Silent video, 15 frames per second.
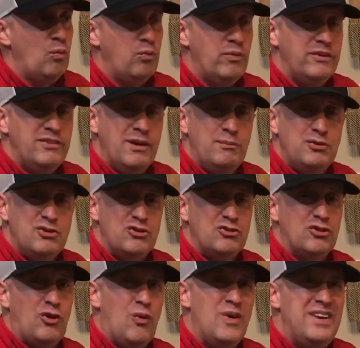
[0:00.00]
The temperatures
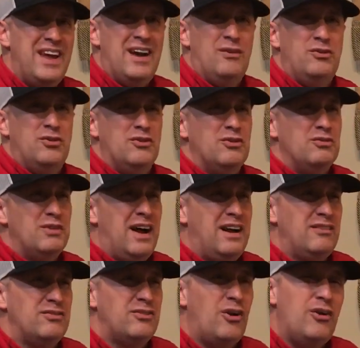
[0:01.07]
are going down to
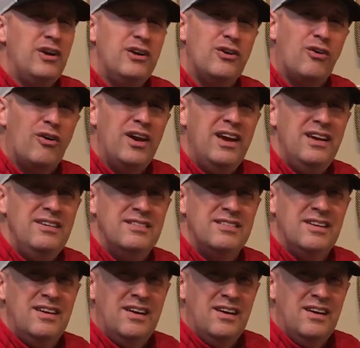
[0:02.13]
like 30 degrees